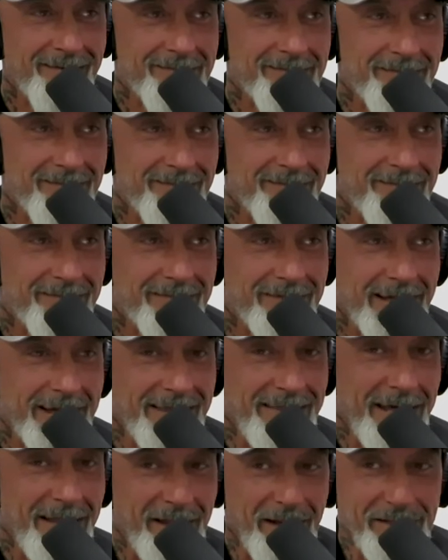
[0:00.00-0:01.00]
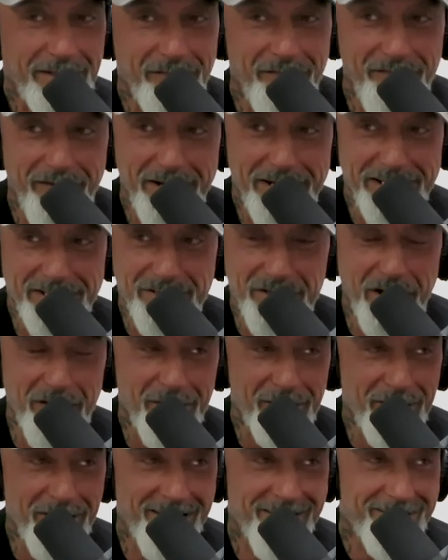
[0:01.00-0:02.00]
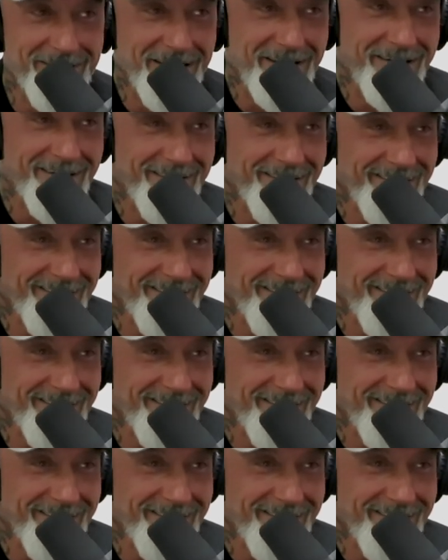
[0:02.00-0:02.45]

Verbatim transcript: Uh, they so like I, to fight I said, "Great." I said, "Great."